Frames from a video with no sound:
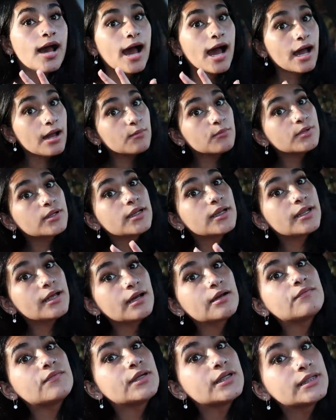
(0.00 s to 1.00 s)
I would
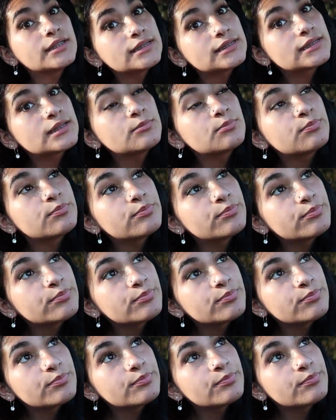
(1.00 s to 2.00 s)
never
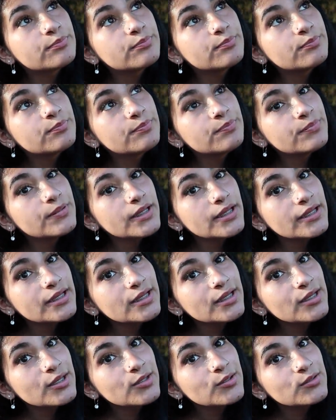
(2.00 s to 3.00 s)

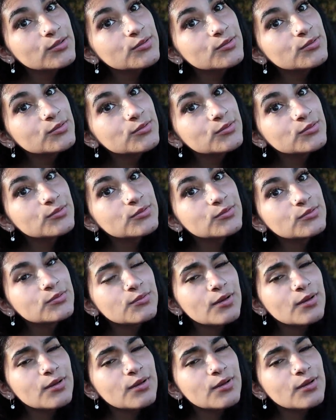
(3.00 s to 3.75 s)
disobey you.